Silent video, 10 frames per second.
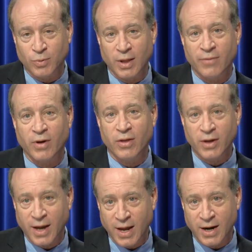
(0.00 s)
We'll have other
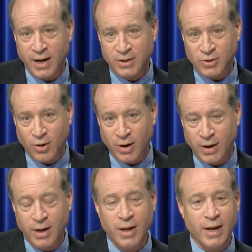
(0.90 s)
candidates
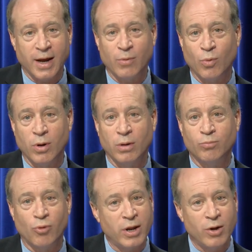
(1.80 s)
on, and we'll
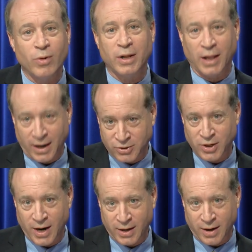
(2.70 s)
bring you
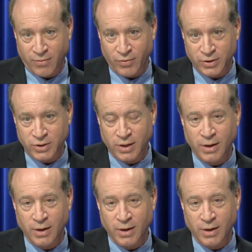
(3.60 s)
election night coverage